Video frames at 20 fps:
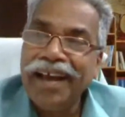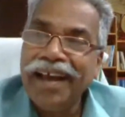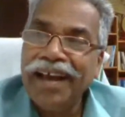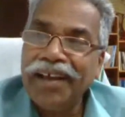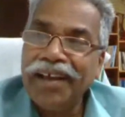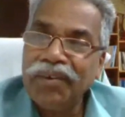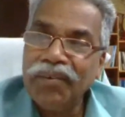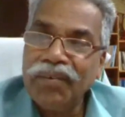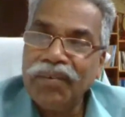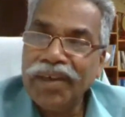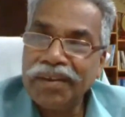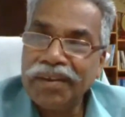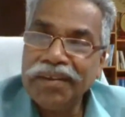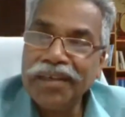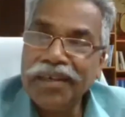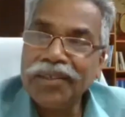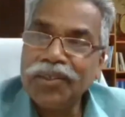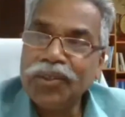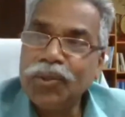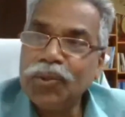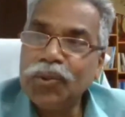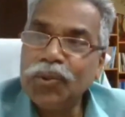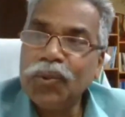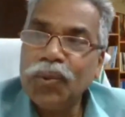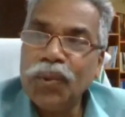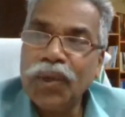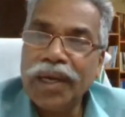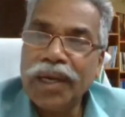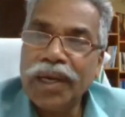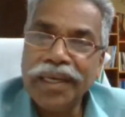And we are eager
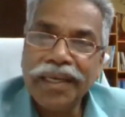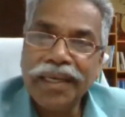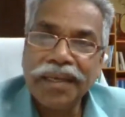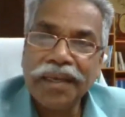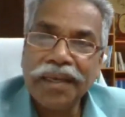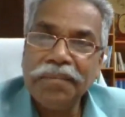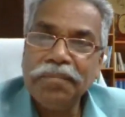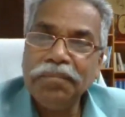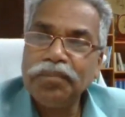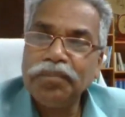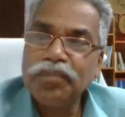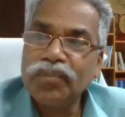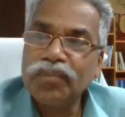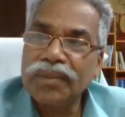to hear him.